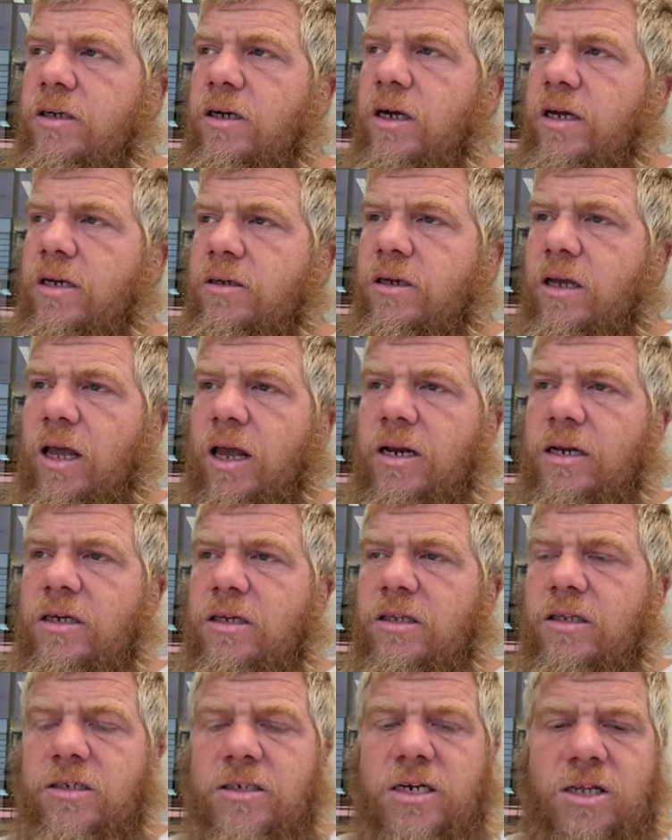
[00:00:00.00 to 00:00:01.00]
at any
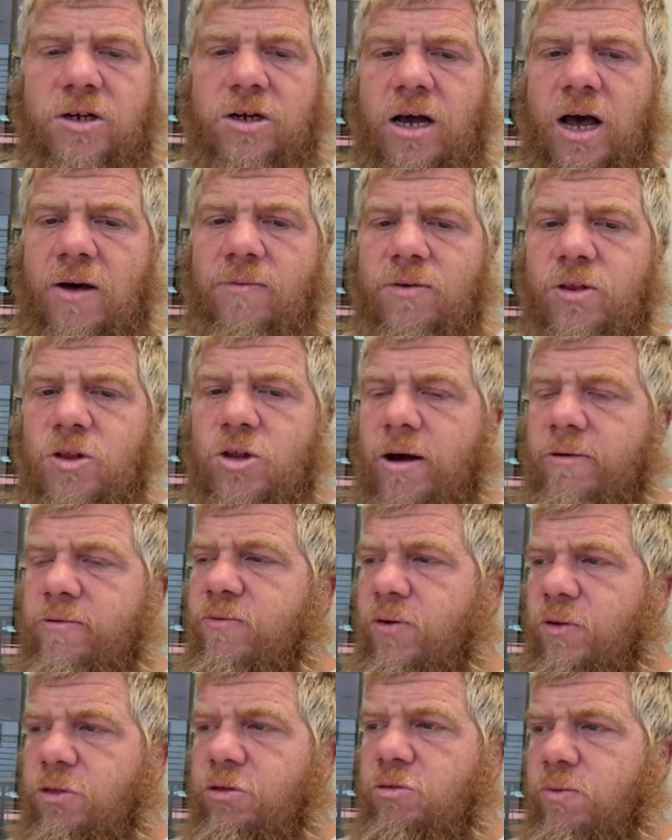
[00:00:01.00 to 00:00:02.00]
of these other coffee shops
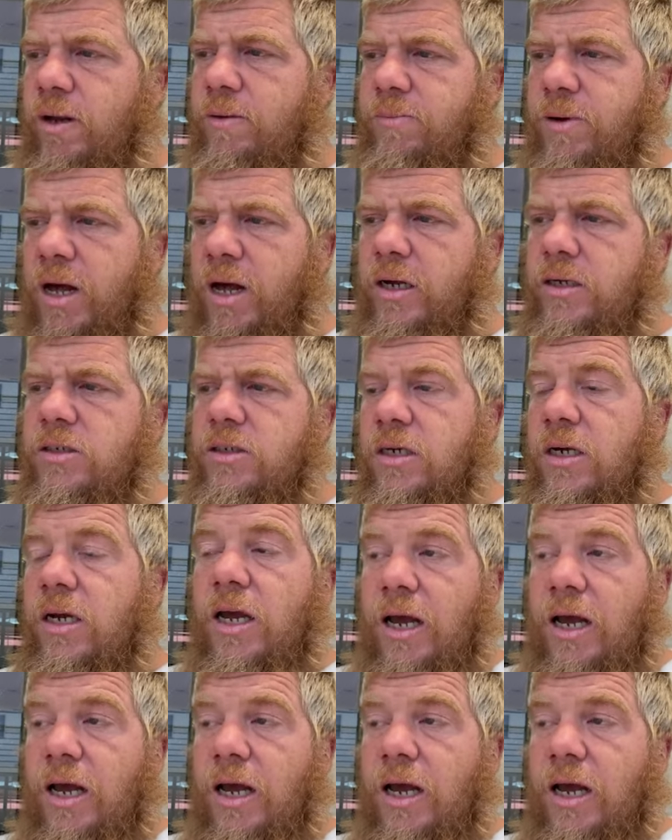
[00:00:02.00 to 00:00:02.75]
for three bucks,